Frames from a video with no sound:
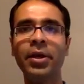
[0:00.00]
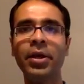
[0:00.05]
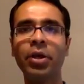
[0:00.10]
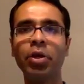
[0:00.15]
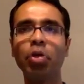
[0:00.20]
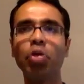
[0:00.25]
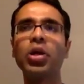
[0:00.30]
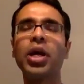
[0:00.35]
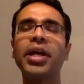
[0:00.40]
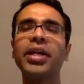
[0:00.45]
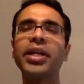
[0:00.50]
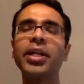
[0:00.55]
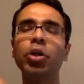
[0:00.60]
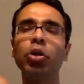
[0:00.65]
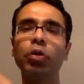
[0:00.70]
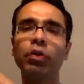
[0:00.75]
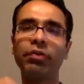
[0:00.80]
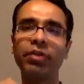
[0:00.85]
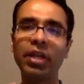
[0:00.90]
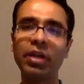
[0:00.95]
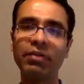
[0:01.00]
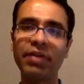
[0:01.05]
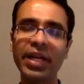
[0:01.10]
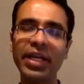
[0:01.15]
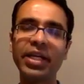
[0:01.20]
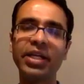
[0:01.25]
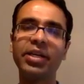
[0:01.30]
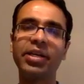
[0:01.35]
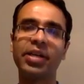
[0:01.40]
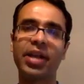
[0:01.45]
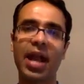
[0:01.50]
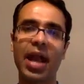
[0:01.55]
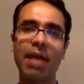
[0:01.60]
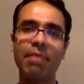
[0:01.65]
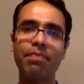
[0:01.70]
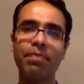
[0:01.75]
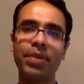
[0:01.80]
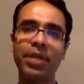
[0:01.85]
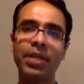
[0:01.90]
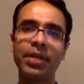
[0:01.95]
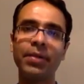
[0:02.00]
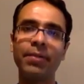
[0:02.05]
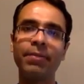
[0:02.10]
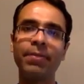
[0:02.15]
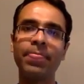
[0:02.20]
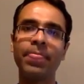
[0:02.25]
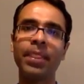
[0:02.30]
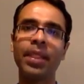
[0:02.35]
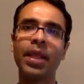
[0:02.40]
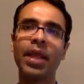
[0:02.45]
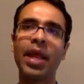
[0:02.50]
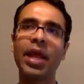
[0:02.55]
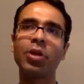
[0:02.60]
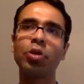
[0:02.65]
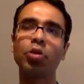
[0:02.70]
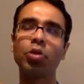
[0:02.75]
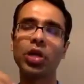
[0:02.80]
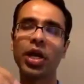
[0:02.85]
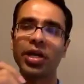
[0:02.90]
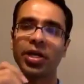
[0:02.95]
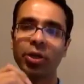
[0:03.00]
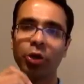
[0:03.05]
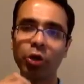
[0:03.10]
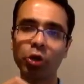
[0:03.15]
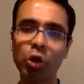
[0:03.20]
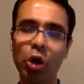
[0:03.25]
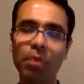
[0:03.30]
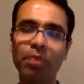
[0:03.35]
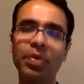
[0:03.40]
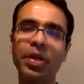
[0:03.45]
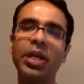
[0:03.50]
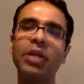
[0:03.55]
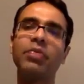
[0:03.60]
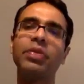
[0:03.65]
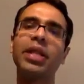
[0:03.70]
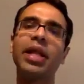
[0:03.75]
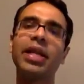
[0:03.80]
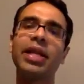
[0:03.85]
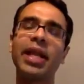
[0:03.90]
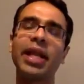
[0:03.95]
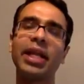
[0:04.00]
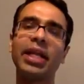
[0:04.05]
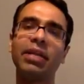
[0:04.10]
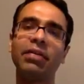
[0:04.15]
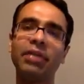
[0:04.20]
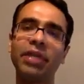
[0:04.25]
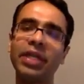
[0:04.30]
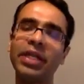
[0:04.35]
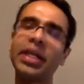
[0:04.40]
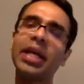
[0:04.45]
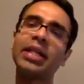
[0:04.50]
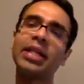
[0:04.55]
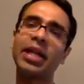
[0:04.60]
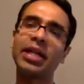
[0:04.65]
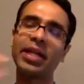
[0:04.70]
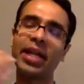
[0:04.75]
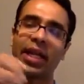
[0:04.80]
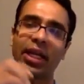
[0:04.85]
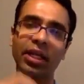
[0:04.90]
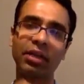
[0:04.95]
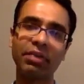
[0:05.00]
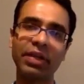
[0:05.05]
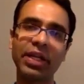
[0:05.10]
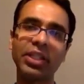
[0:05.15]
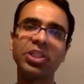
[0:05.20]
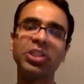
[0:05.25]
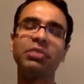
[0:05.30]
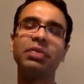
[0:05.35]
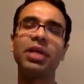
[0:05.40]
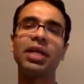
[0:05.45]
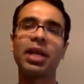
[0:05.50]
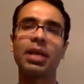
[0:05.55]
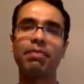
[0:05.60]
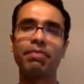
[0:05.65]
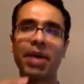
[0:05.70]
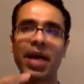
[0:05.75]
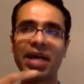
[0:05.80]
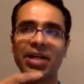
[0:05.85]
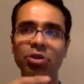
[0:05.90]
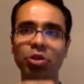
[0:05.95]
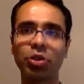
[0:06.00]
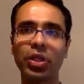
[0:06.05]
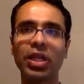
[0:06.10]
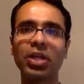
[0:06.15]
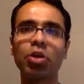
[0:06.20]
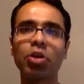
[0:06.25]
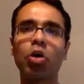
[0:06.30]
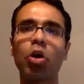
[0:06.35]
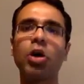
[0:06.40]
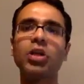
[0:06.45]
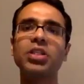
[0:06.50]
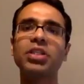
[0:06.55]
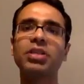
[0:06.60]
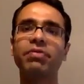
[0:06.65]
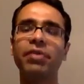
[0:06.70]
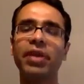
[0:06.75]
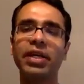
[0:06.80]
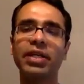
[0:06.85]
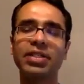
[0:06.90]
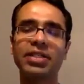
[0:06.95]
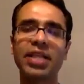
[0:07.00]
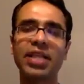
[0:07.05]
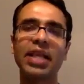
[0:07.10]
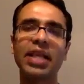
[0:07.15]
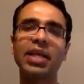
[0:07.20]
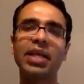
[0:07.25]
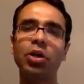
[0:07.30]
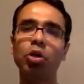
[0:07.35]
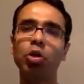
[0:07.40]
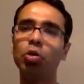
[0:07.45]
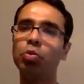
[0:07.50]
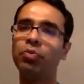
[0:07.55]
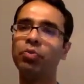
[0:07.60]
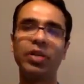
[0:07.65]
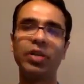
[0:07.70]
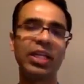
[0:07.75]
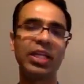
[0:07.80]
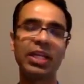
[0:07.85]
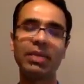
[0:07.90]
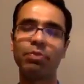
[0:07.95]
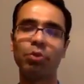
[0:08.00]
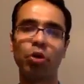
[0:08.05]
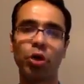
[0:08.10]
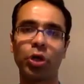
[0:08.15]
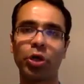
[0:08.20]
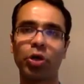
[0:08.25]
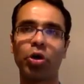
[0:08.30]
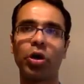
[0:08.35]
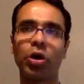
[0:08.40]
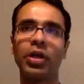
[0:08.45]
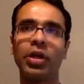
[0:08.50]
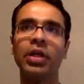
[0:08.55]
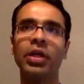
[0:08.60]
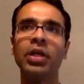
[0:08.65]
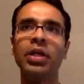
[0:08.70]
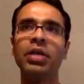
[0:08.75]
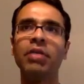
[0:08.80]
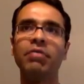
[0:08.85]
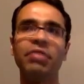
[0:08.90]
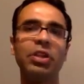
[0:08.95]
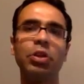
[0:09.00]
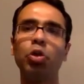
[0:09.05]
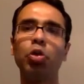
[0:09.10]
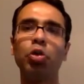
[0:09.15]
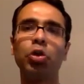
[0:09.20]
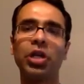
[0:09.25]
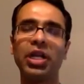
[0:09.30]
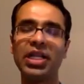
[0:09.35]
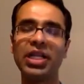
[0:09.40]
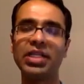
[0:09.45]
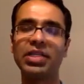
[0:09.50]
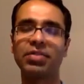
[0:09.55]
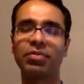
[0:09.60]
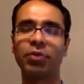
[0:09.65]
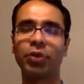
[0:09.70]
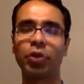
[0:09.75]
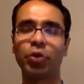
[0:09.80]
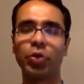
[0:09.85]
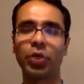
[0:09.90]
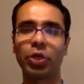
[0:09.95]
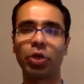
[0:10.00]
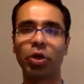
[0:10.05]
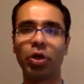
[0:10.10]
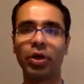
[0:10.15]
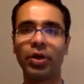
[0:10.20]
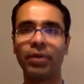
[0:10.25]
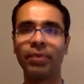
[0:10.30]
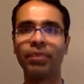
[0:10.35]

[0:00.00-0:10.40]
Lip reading: you'll continue to feel very trapped, and you'll continue to operate with that negativity, and that negative energy will come back. So that cause effect cycle loop will keep going on with no release for you at all.